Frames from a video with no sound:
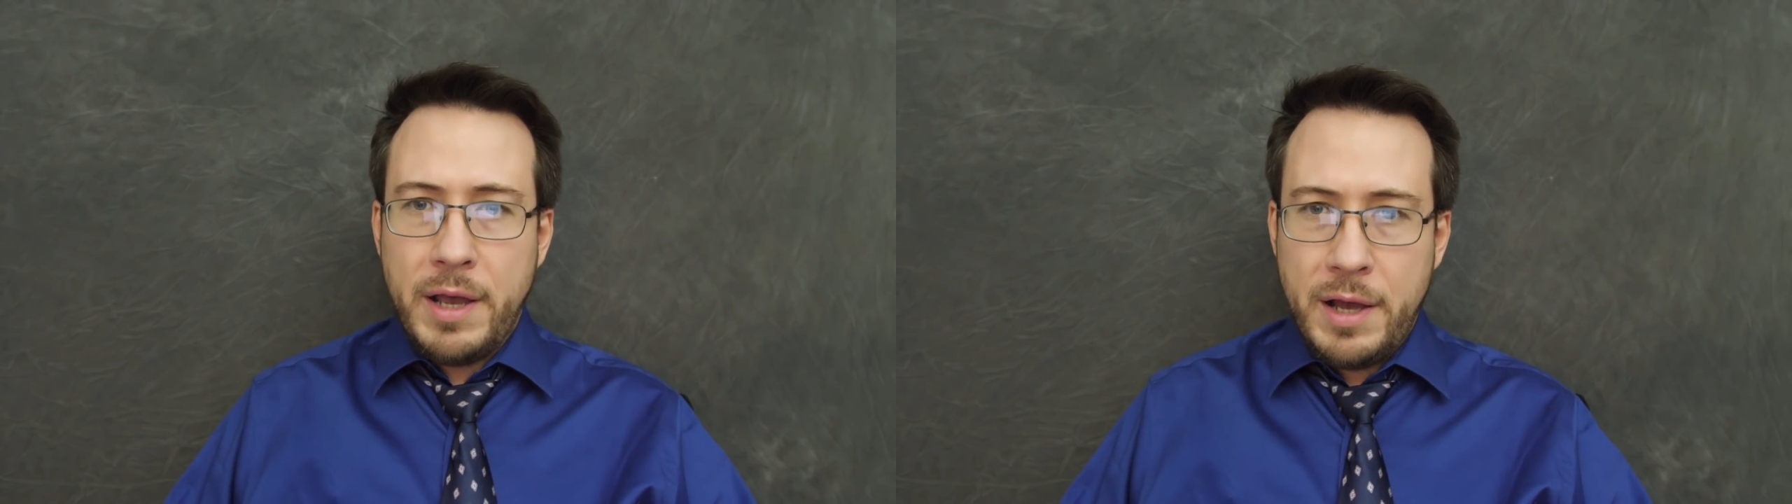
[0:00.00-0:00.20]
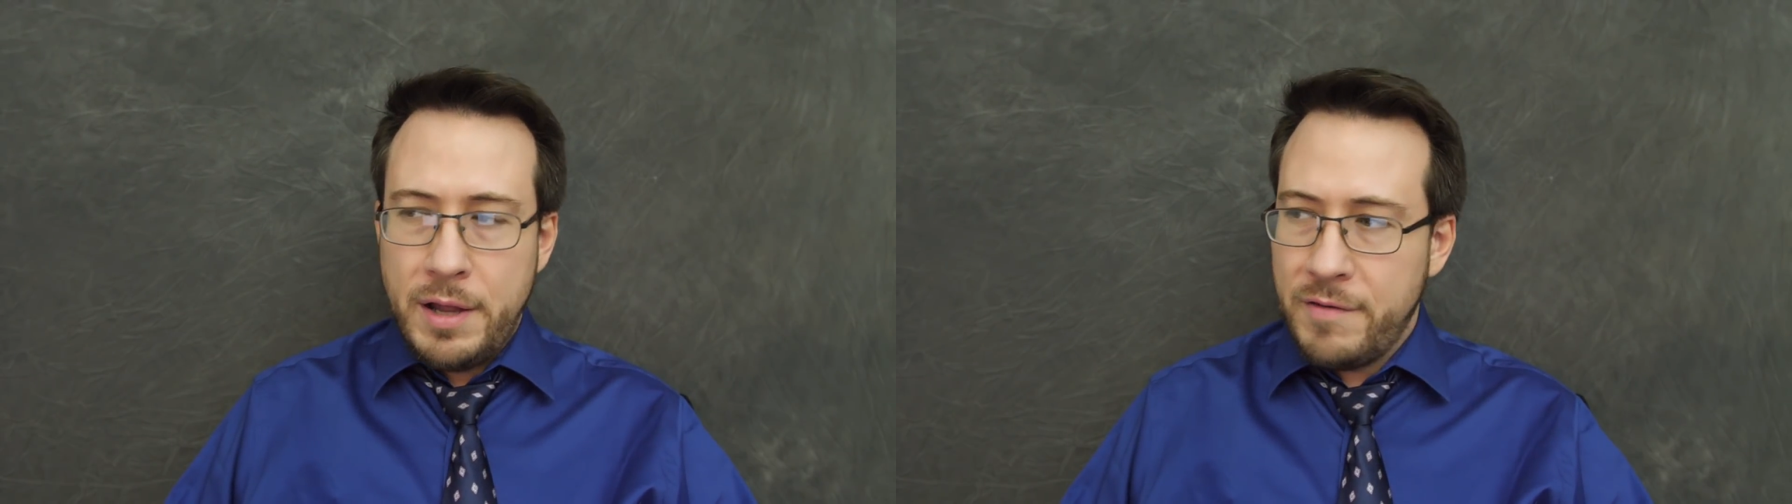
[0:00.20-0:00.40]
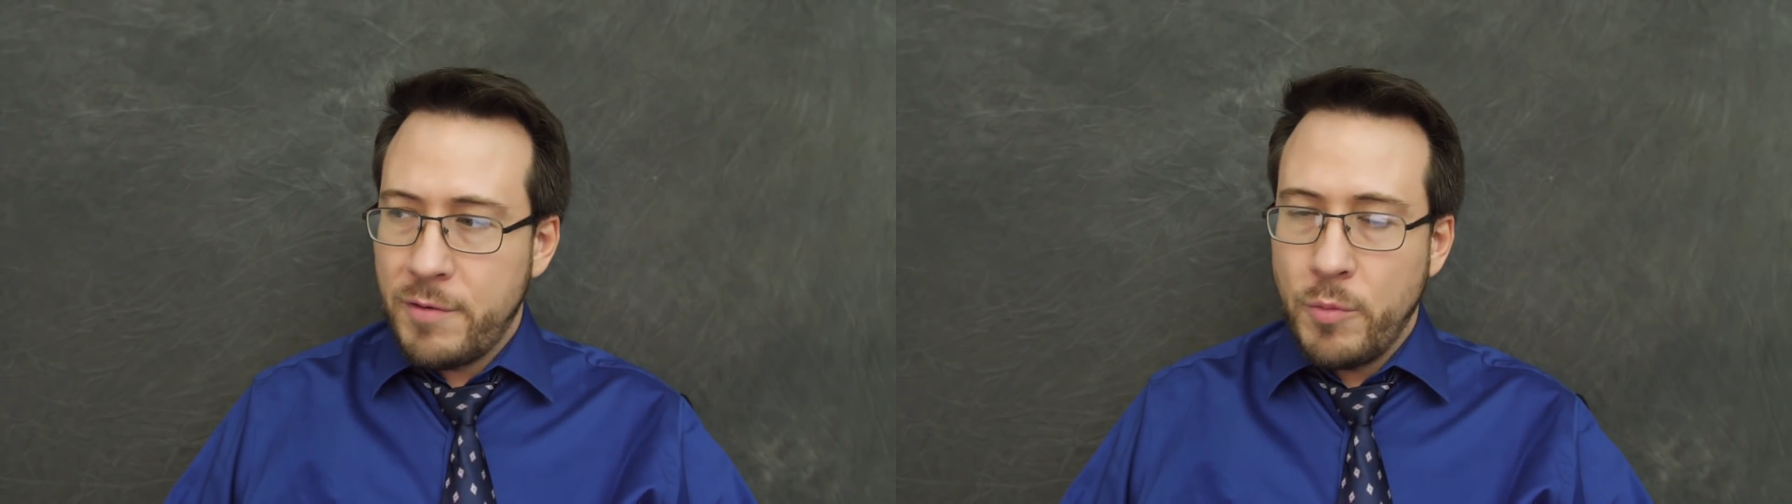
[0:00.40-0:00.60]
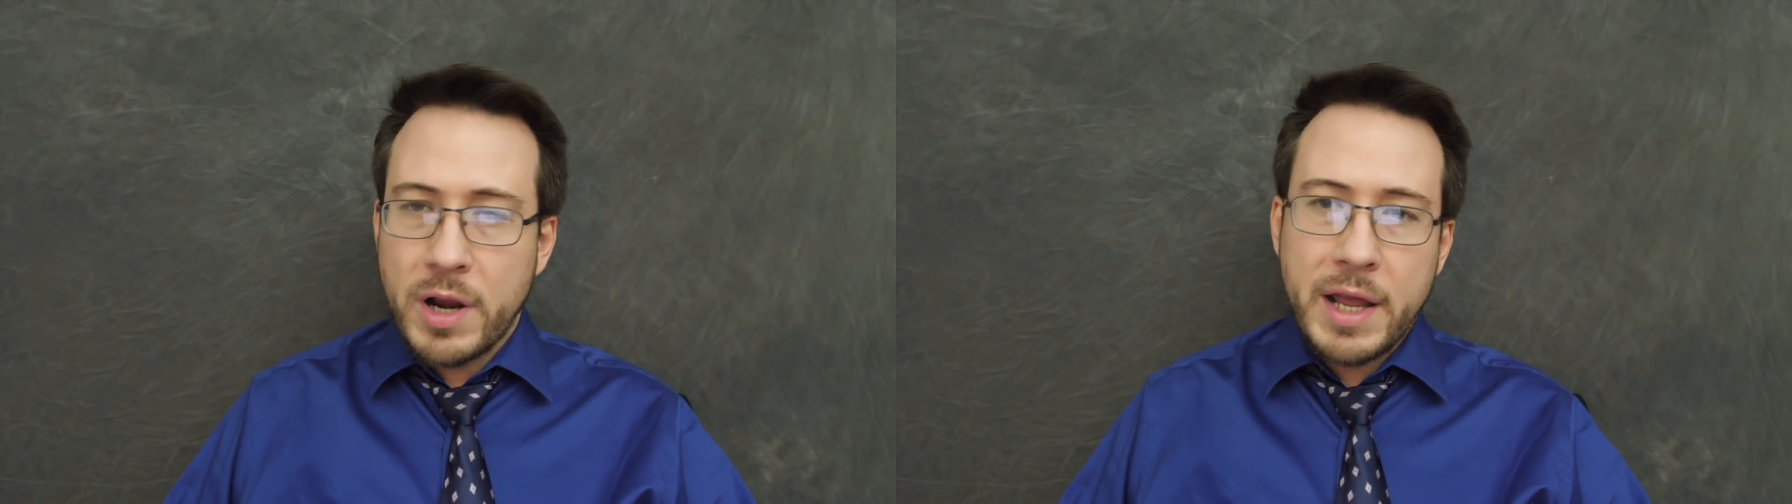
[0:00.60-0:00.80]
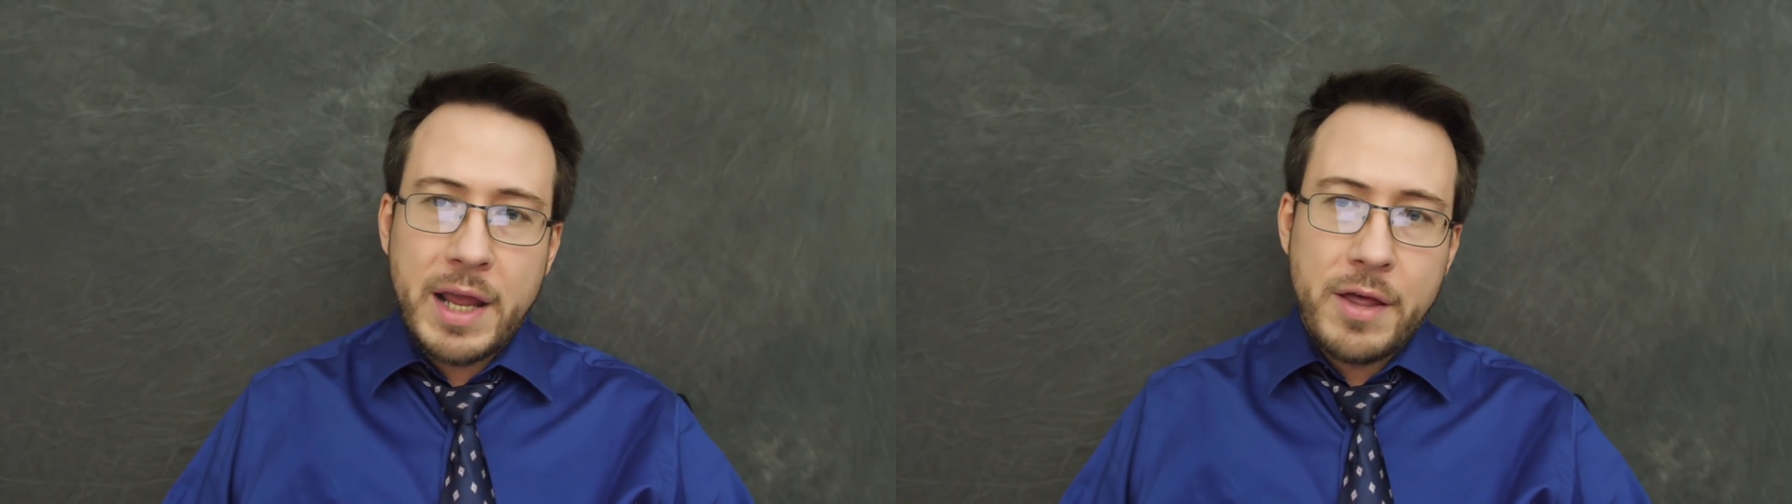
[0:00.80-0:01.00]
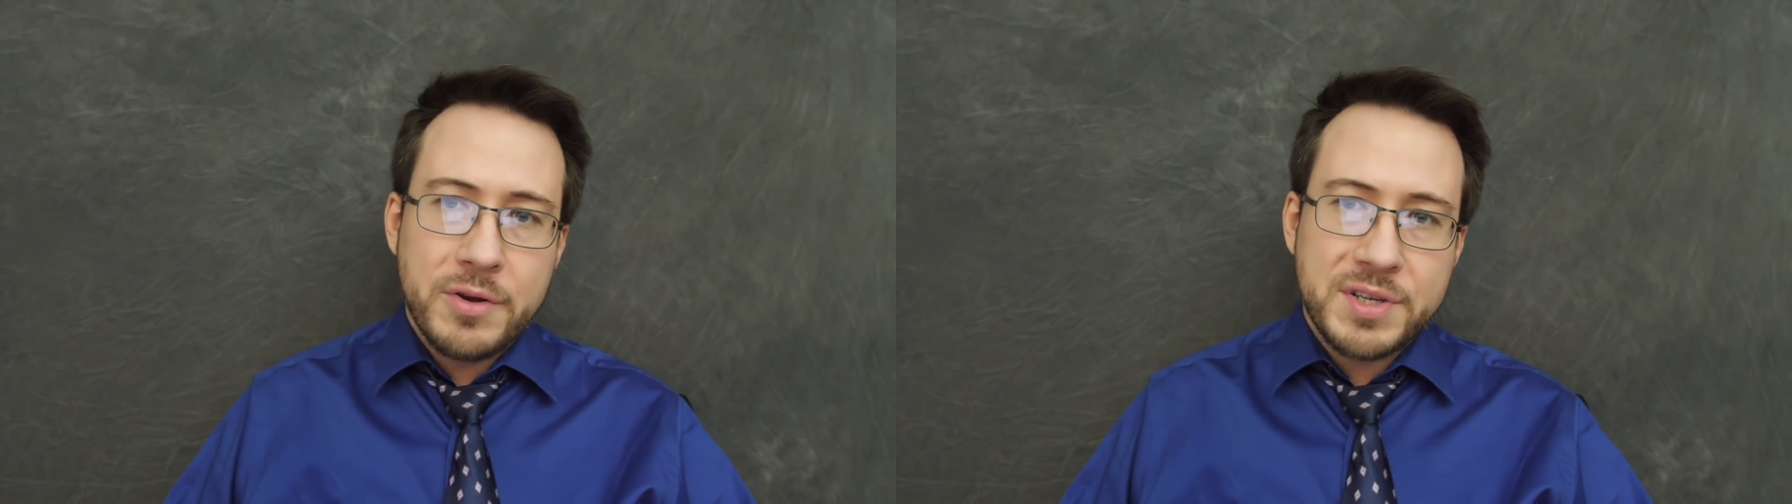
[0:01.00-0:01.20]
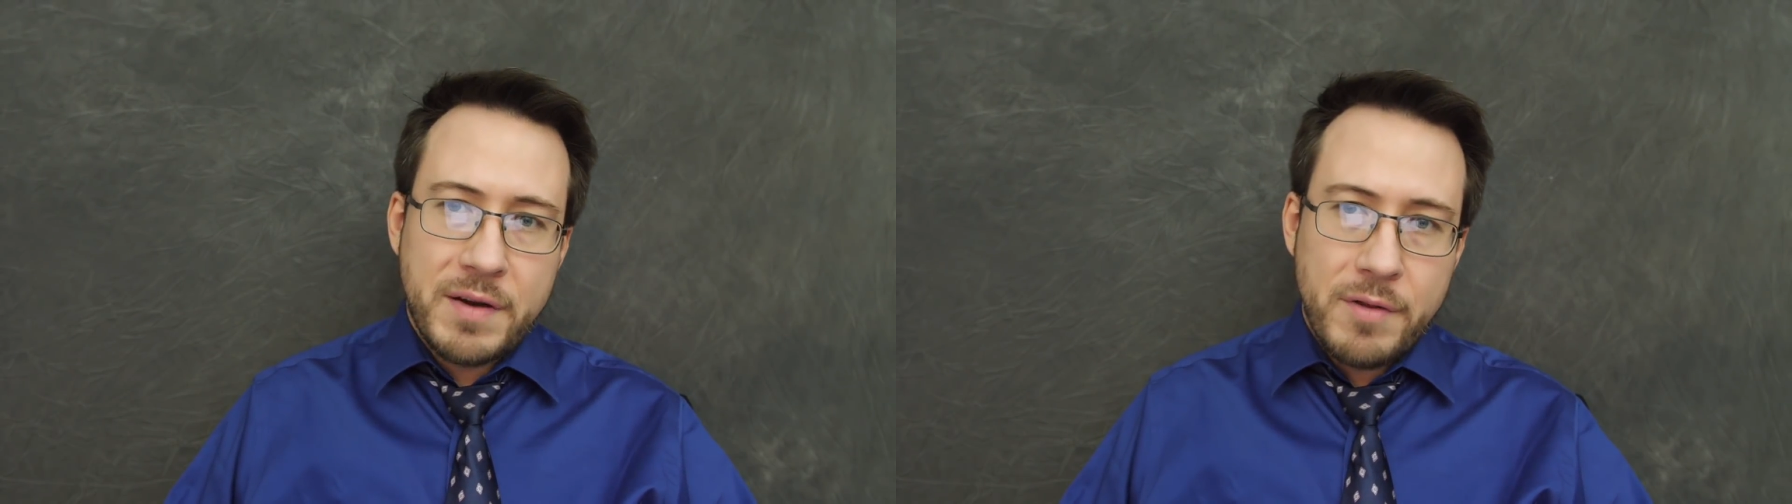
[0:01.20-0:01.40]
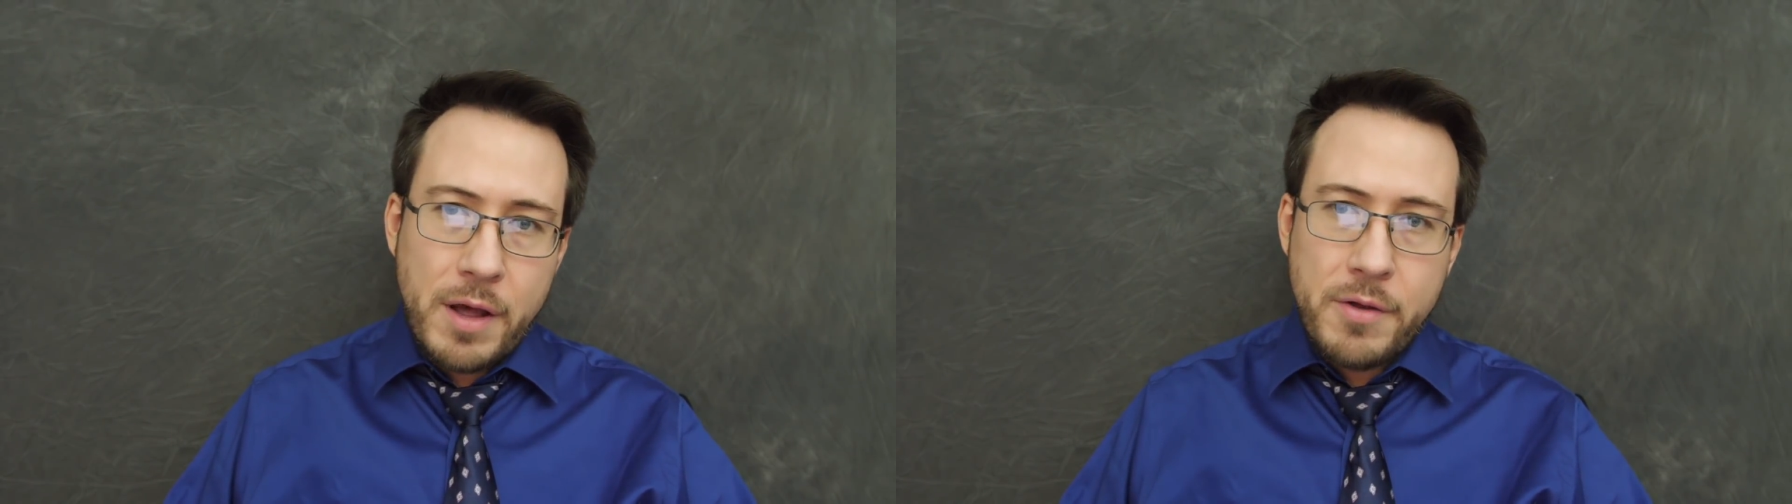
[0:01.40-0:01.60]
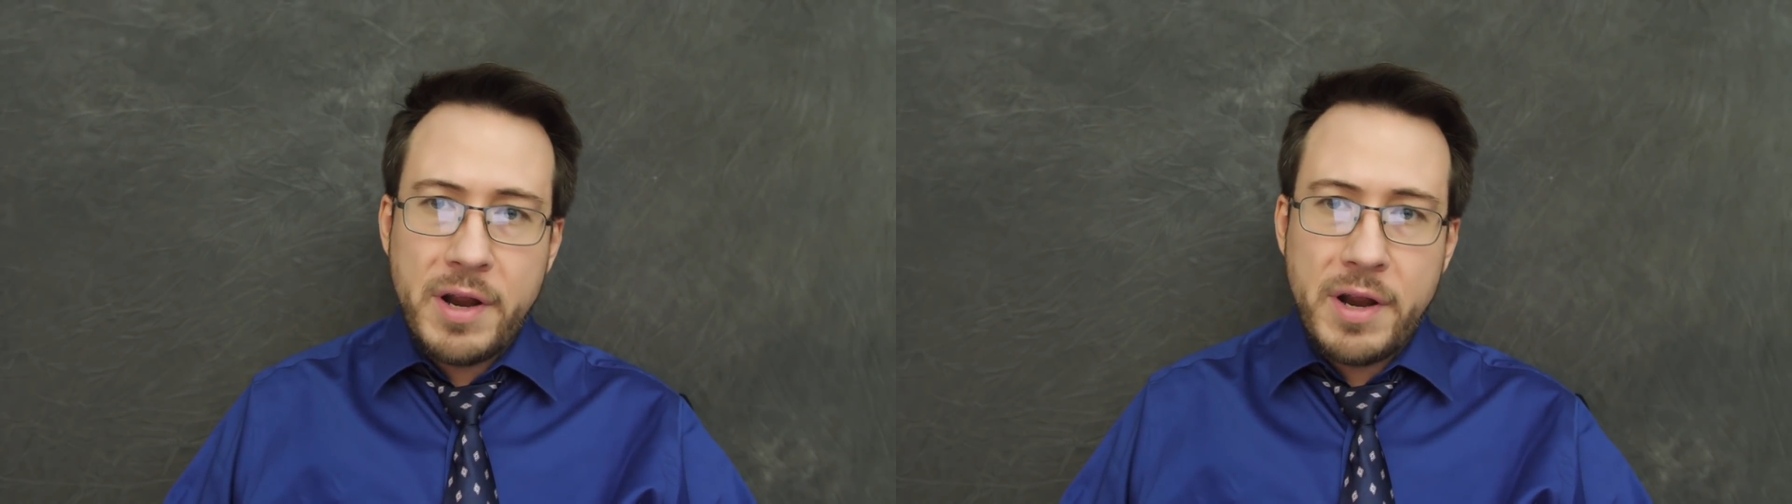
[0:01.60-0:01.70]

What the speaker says: and from what I gather several other